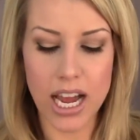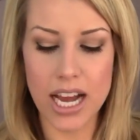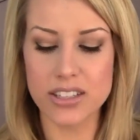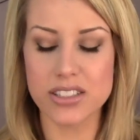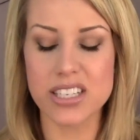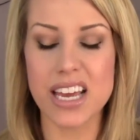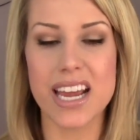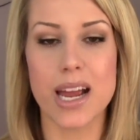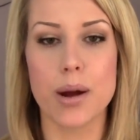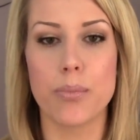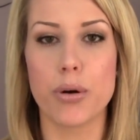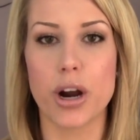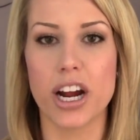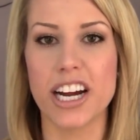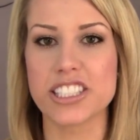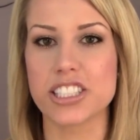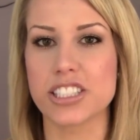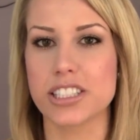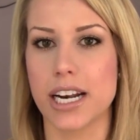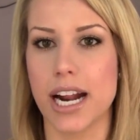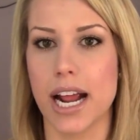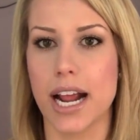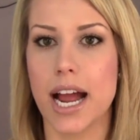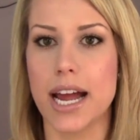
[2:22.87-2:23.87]
I'll take a
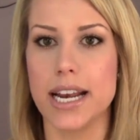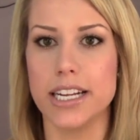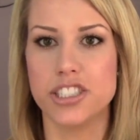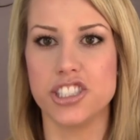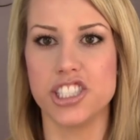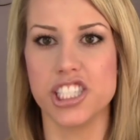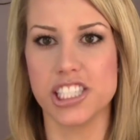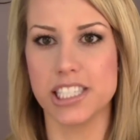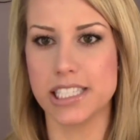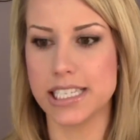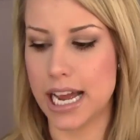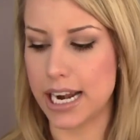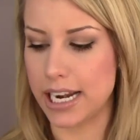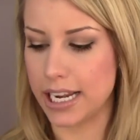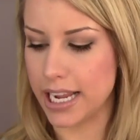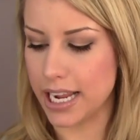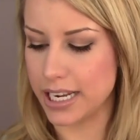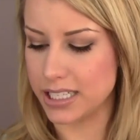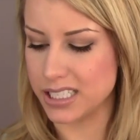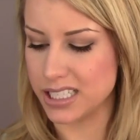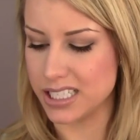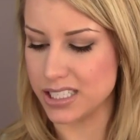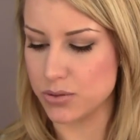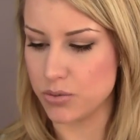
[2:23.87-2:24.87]
brush that I kind of just
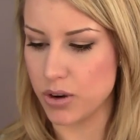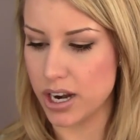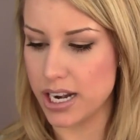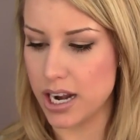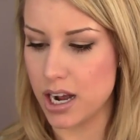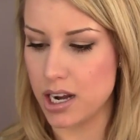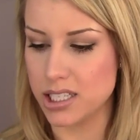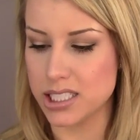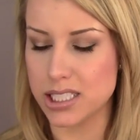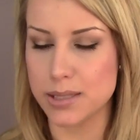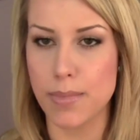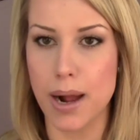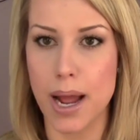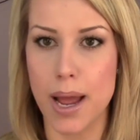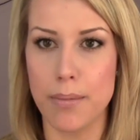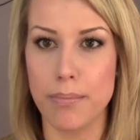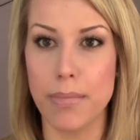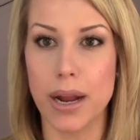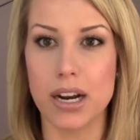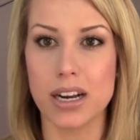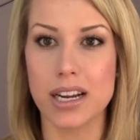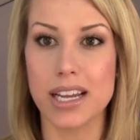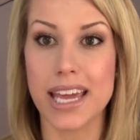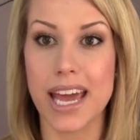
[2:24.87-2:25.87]
dedicate to this right now. It's my
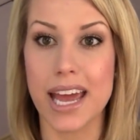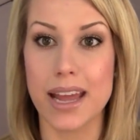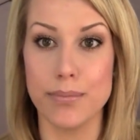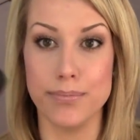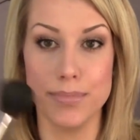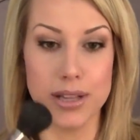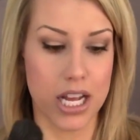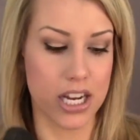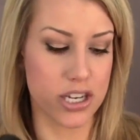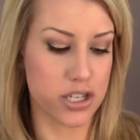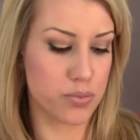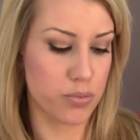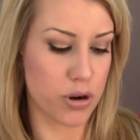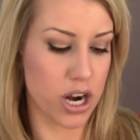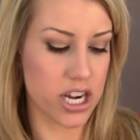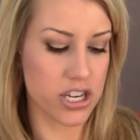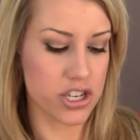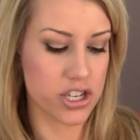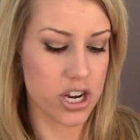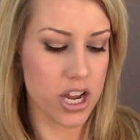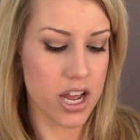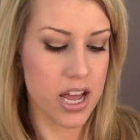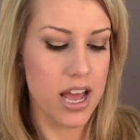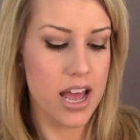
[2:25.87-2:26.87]
Mary Kay blush
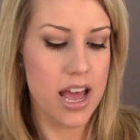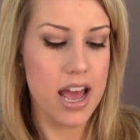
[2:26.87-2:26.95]
brush.